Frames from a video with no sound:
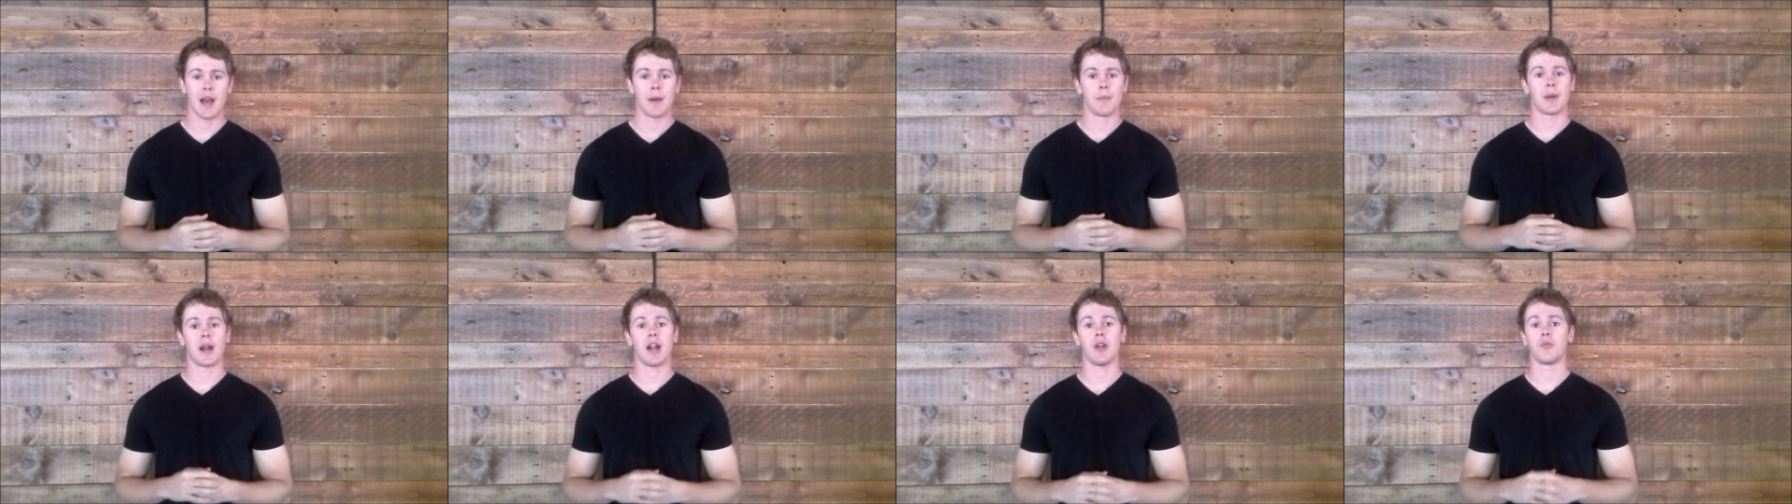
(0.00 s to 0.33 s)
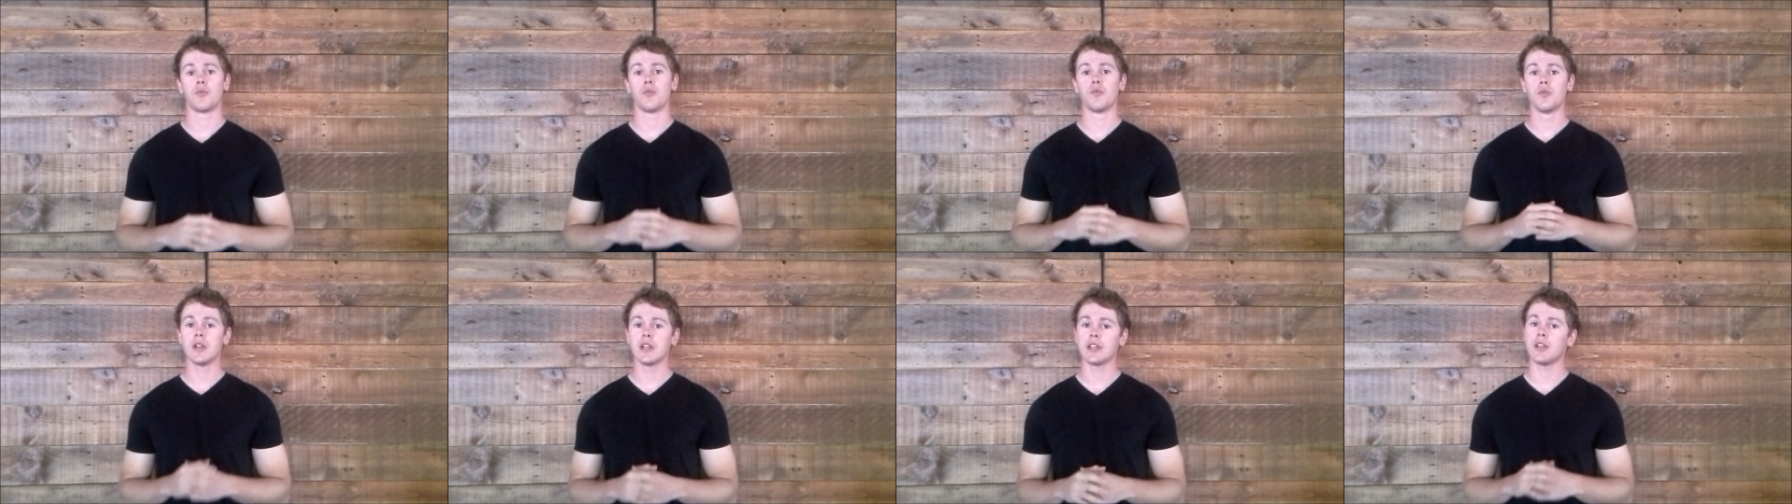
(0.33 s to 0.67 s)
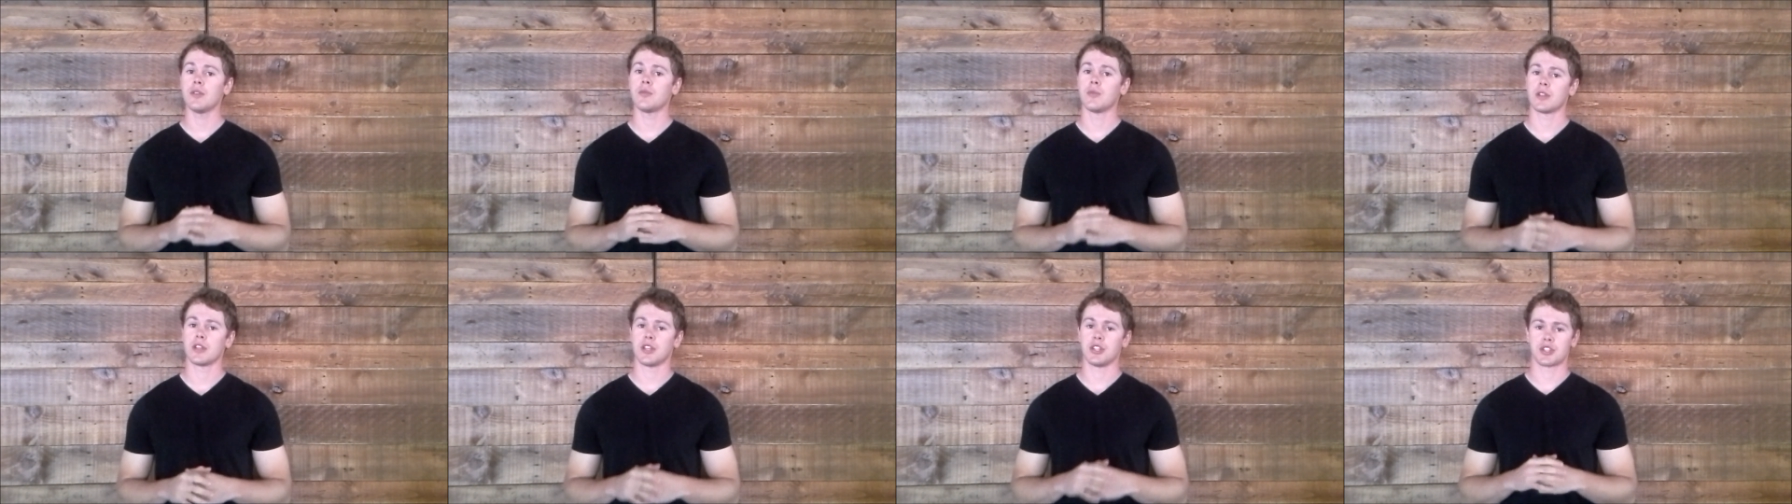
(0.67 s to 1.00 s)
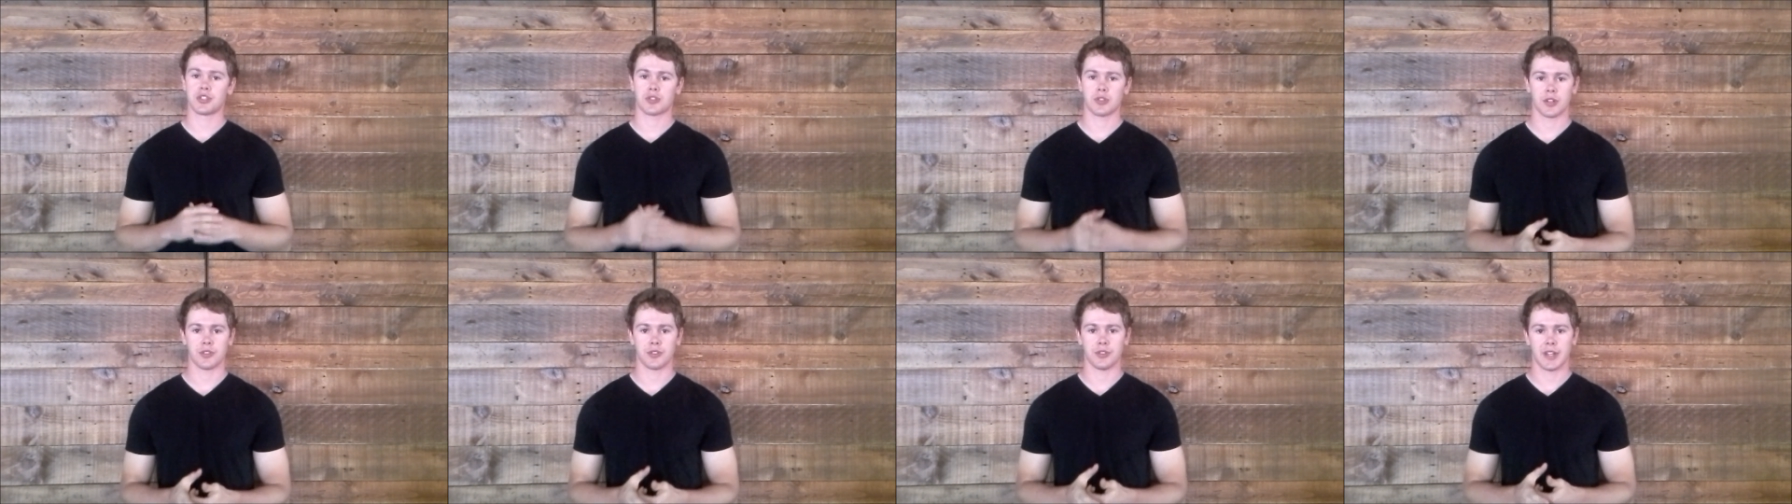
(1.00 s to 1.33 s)
but I really
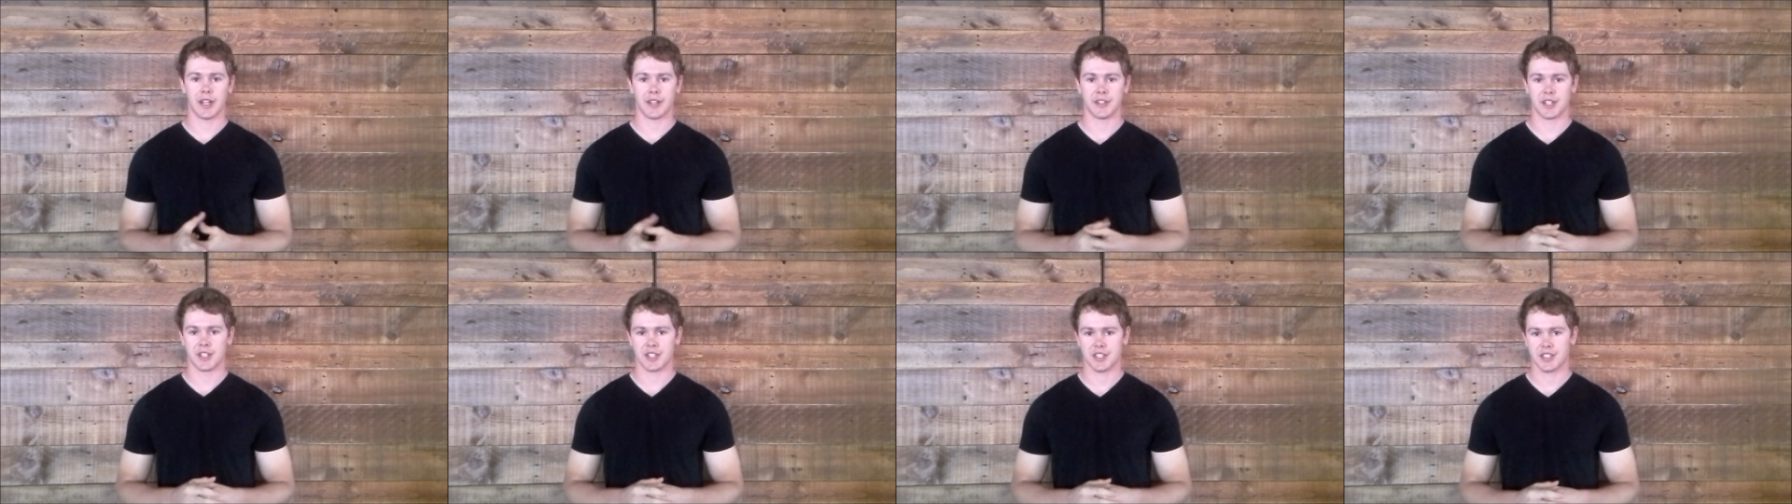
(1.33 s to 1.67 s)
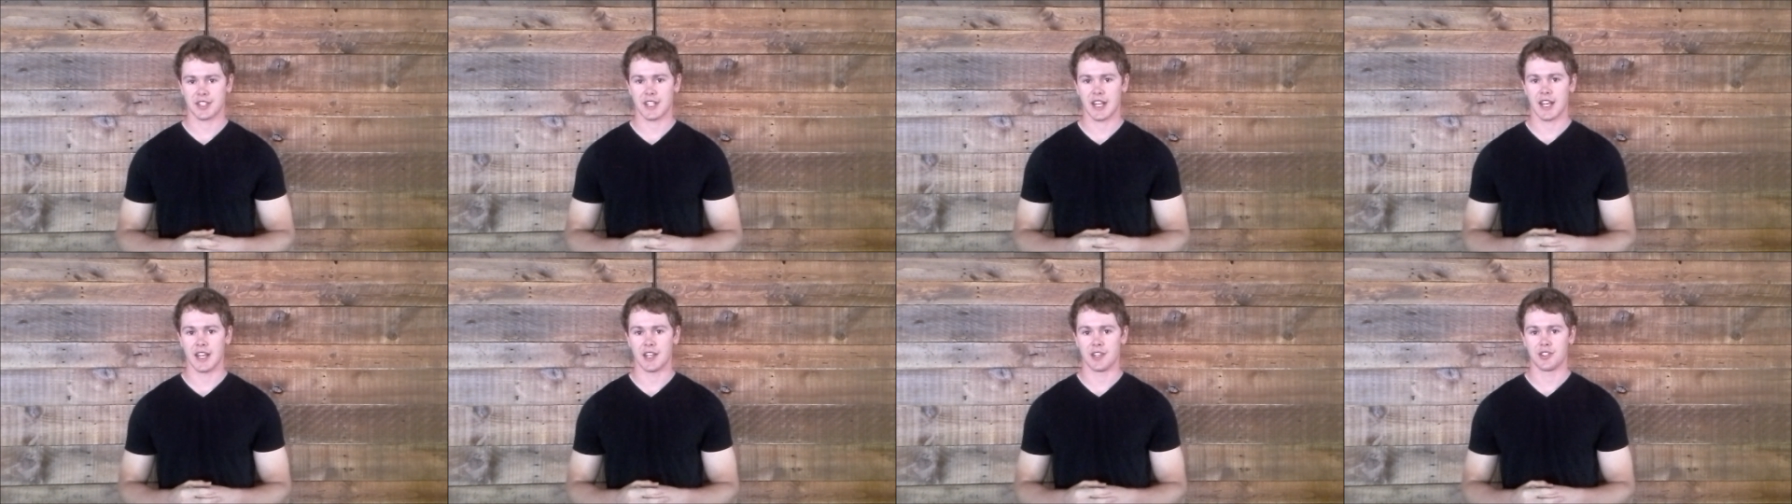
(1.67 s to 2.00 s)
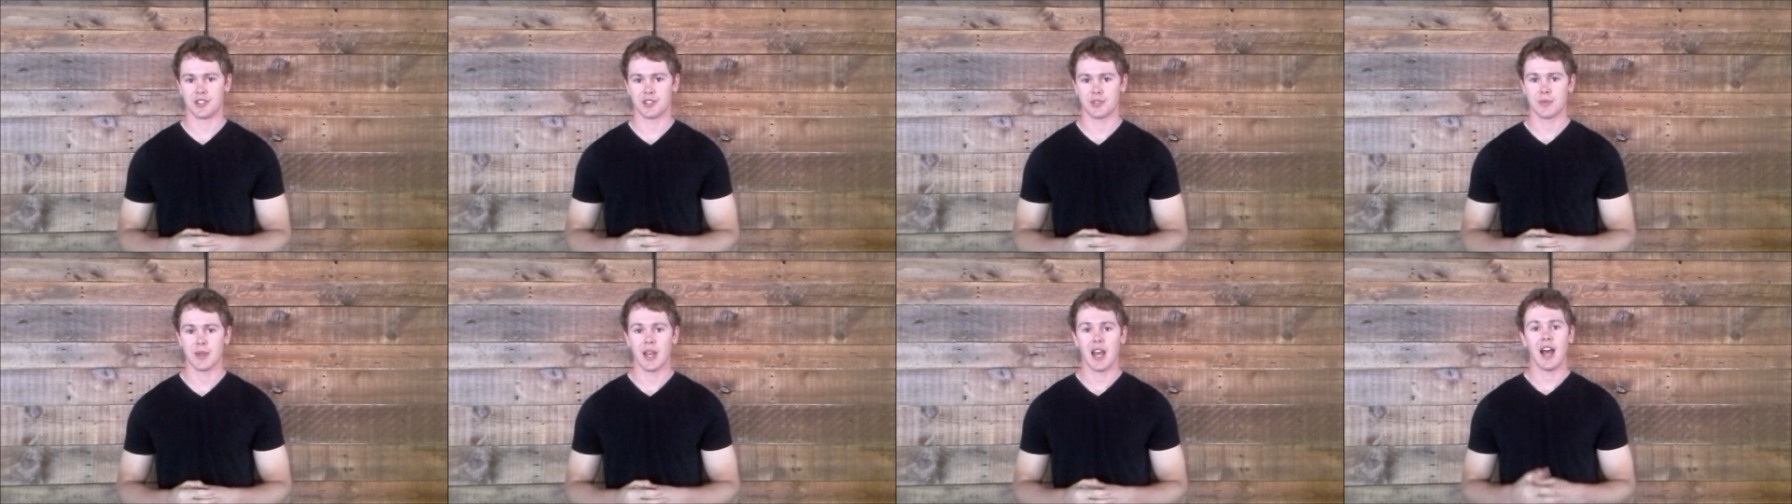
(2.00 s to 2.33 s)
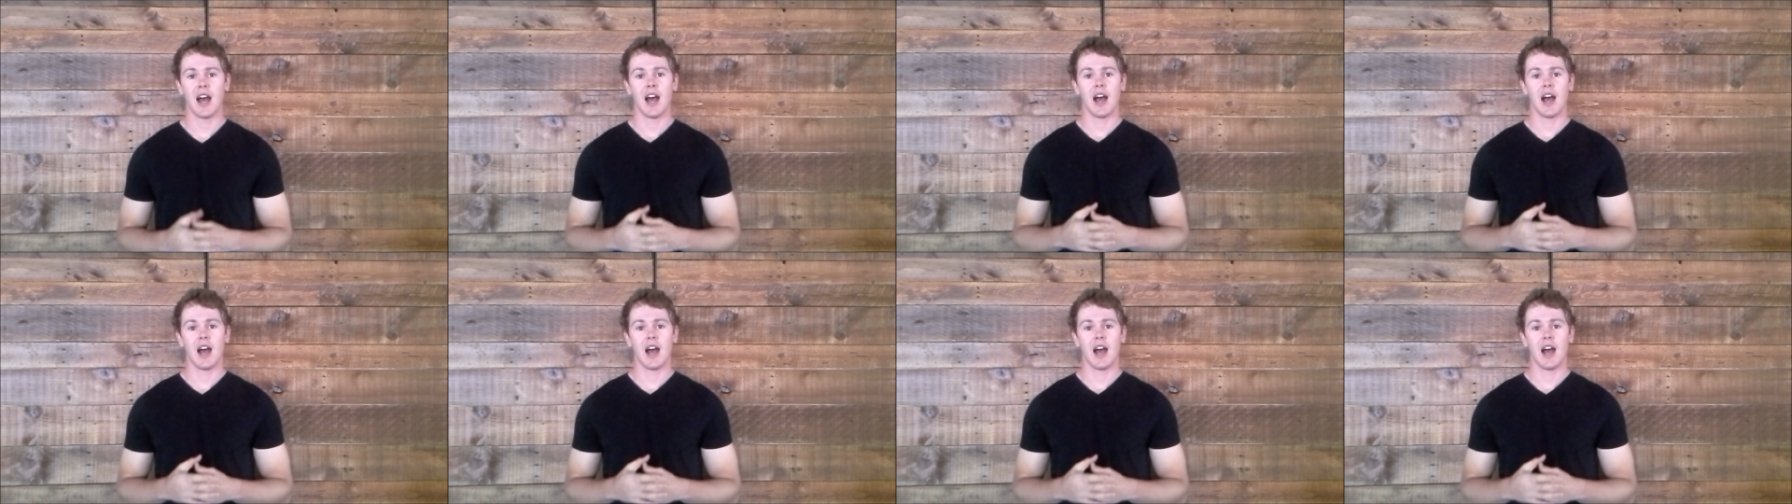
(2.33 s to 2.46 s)
struggled on this stage.